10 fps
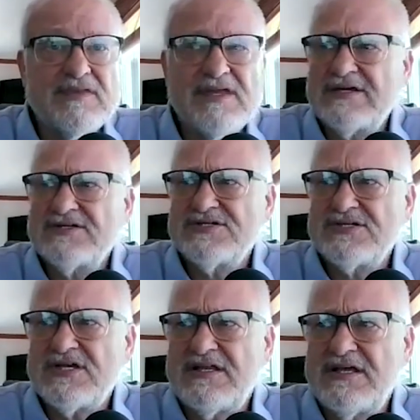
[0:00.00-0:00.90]
Did I just
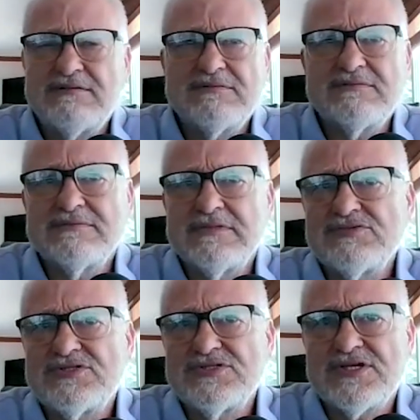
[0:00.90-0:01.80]
say that? I
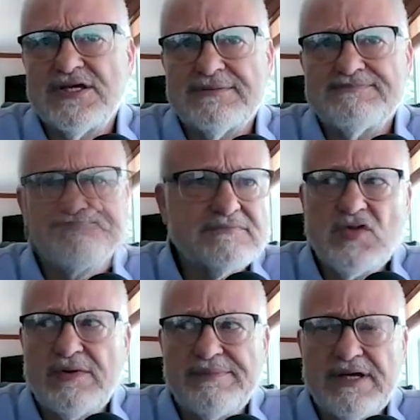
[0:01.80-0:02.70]
was just kidding.
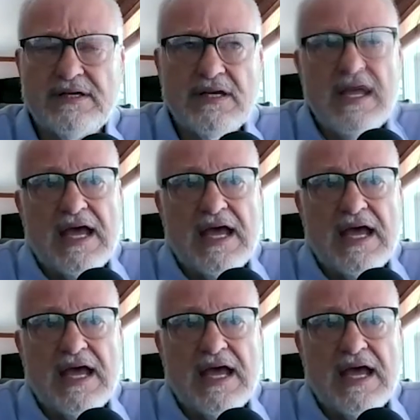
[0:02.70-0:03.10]
No, I'm not.